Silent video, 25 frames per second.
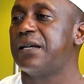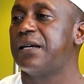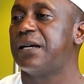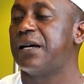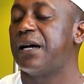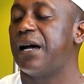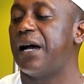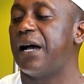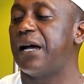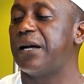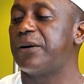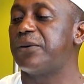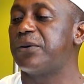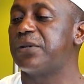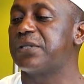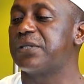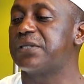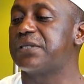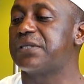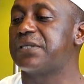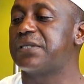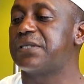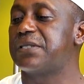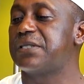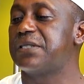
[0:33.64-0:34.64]
I
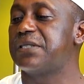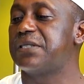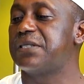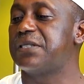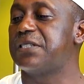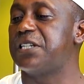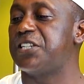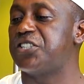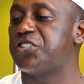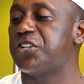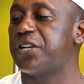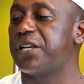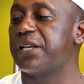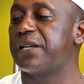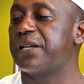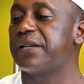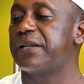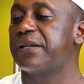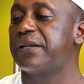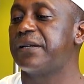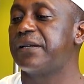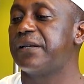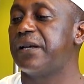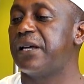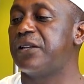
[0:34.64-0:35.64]
was teaching
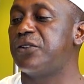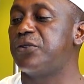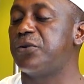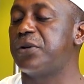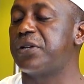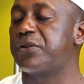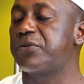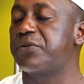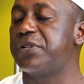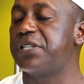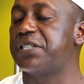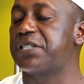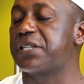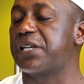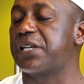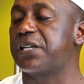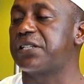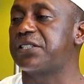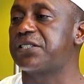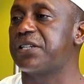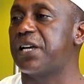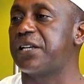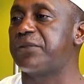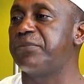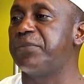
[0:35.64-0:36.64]
and doing
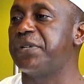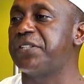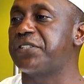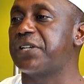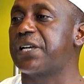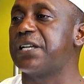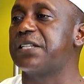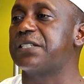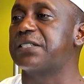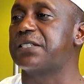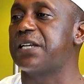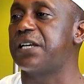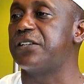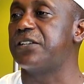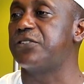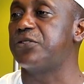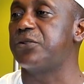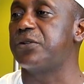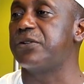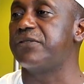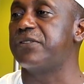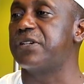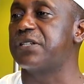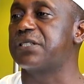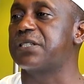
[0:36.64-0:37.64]
research at Michigan State
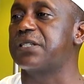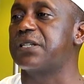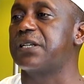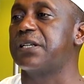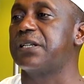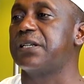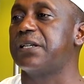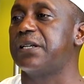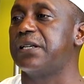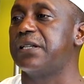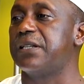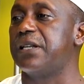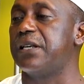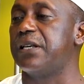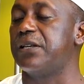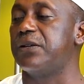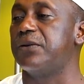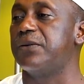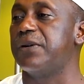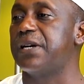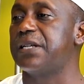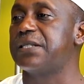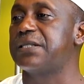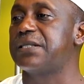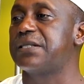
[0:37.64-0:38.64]
University in the
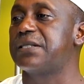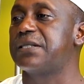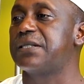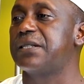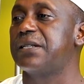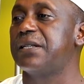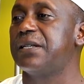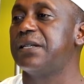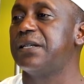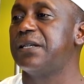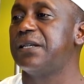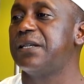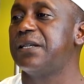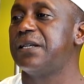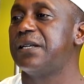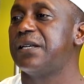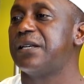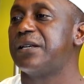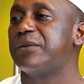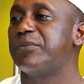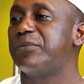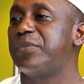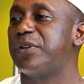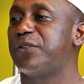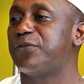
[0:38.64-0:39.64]
US.
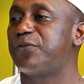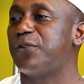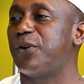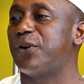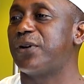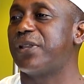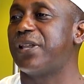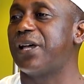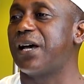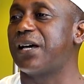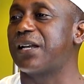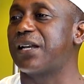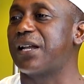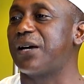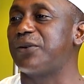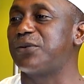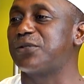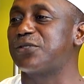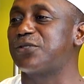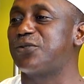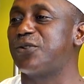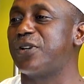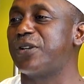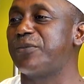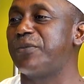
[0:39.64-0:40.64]
Before that, I was
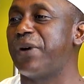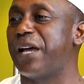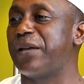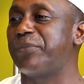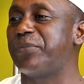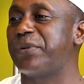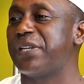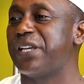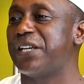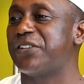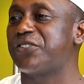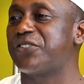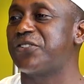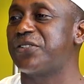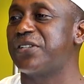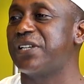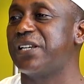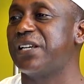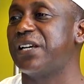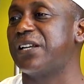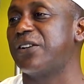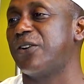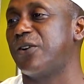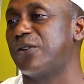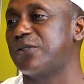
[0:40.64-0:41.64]
doing my
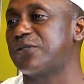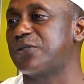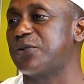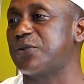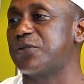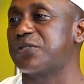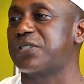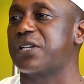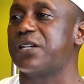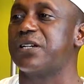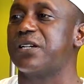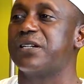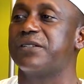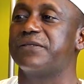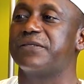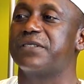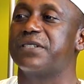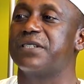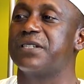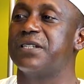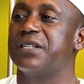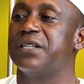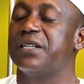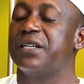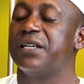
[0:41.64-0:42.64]
PhD and also served
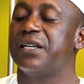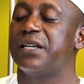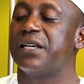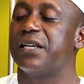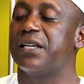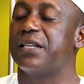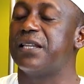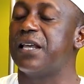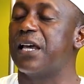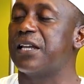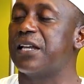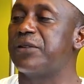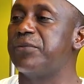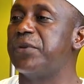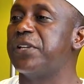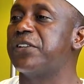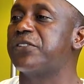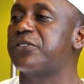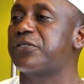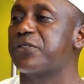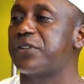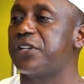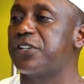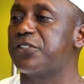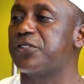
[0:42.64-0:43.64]
in the
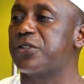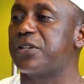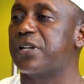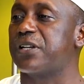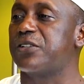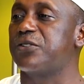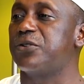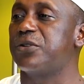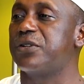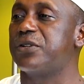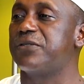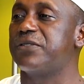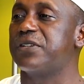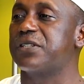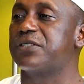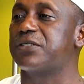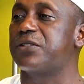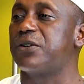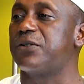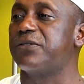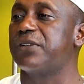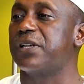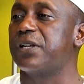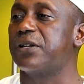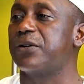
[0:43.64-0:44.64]
administration at University
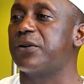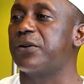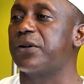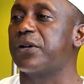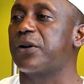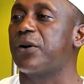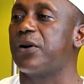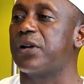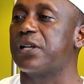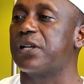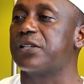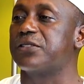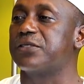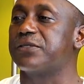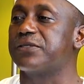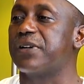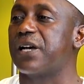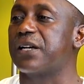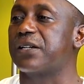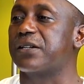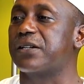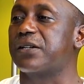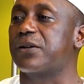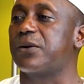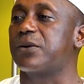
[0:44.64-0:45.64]
of Illinois College of
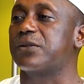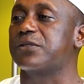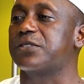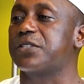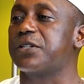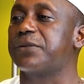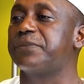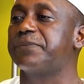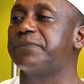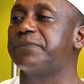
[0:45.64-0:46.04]
Agriculture.